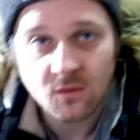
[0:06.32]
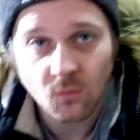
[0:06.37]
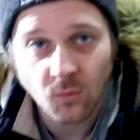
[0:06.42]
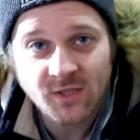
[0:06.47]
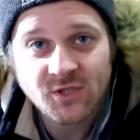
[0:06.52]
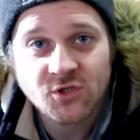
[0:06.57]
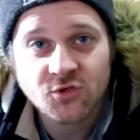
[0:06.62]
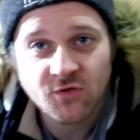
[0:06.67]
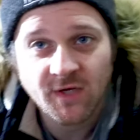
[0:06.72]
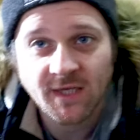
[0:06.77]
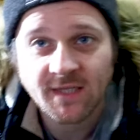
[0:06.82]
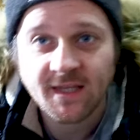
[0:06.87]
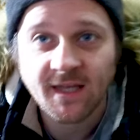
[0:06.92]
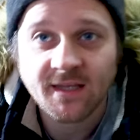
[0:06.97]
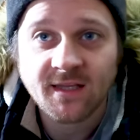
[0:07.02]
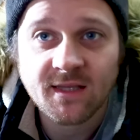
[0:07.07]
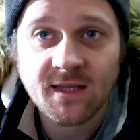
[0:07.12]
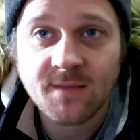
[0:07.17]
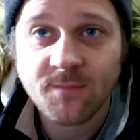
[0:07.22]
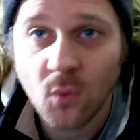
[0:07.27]
The one-string
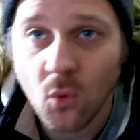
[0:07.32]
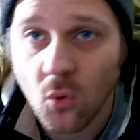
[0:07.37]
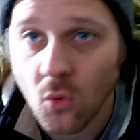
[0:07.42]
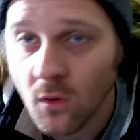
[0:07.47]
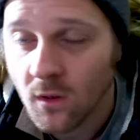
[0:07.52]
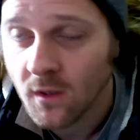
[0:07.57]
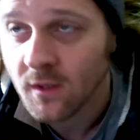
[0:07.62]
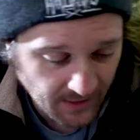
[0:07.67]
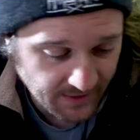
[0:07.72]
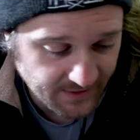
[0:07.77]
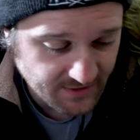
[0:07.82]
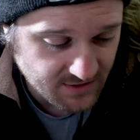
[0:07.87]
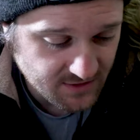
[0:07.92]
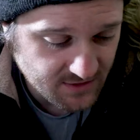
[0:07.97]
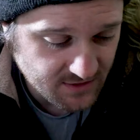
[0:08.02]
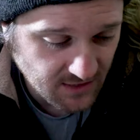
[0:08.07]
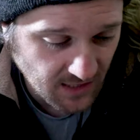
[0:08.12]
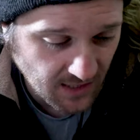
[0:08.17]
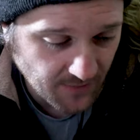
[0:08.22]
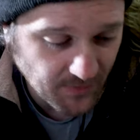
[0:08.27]
diddly bow
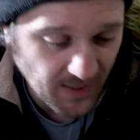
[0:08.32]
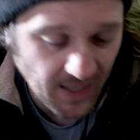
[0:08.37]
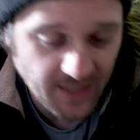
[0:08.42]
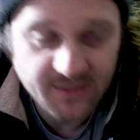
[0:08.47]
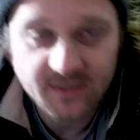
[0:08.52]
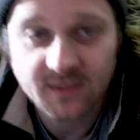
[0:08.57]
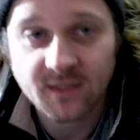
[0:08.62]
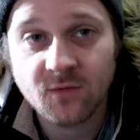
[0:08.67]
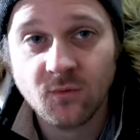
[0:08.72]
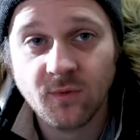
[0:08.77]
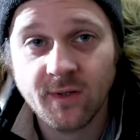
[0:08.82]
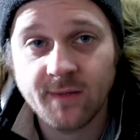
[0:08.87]
is apparently